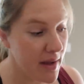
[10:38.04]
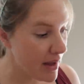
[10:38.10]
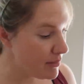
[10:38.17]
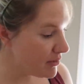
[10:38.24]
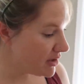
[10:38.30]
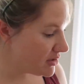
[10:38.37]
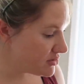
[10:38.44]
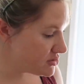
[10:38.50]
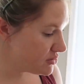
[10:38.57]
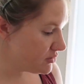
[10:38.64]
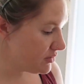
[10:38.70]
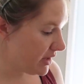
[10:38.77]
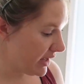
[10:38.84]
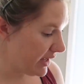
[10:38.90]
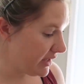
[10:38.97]
I am gonna
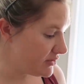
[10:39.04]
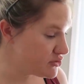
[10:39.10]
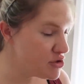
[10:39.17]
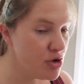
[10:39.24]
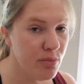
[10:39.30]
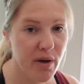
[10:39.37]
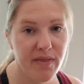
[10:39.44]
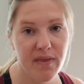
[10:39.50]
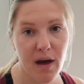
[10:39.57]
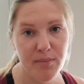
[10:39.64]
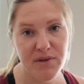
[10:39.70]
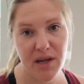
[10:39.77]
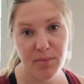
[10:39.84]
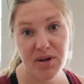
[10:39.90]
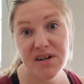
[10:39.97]
do a two month
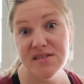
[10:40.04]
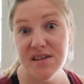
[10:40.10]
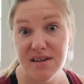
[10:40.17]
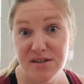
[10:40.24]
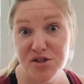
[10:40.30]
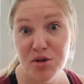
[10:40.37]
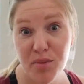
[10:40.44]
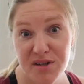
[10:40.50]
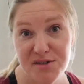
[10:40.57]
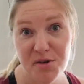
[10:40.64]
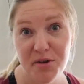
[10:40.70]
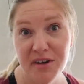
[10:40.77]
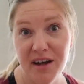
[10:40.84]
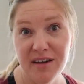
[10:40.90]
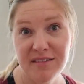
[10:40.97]
update because he is two months
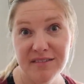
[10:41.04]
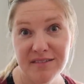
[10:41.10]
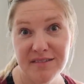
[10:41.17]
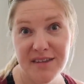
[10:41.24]
old now.